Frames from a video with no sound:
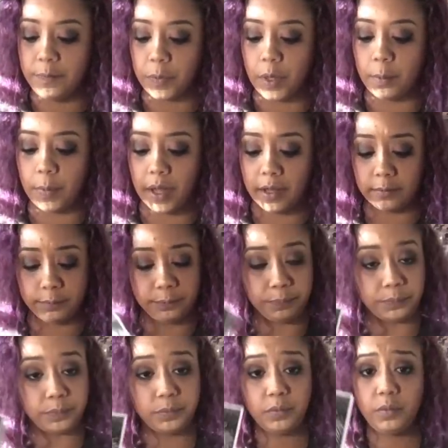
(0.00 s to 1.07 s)
But
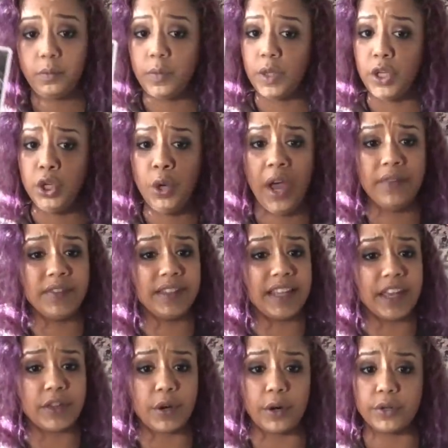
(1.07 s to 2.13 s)
you have the
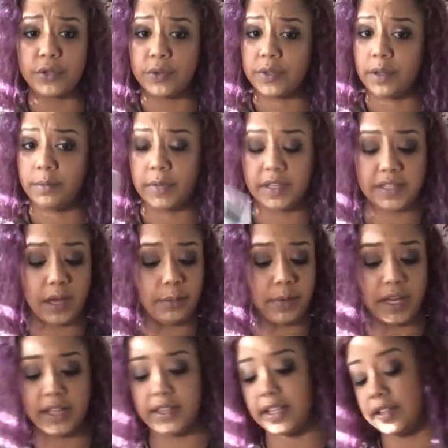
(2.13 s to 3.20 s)
death card, so something's coming
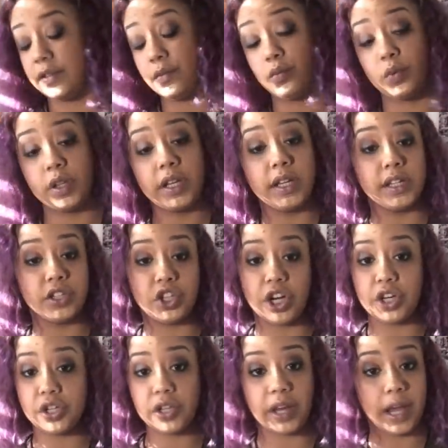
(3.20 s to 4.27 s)
in that's really going to
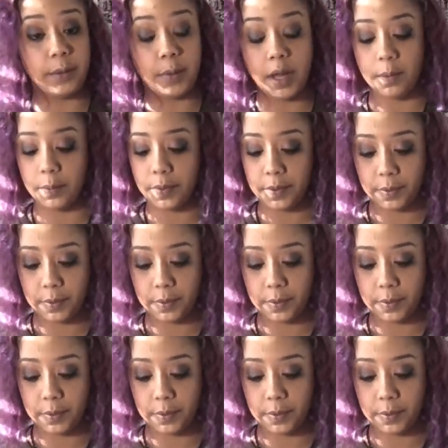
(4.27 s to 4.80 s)
change the game up,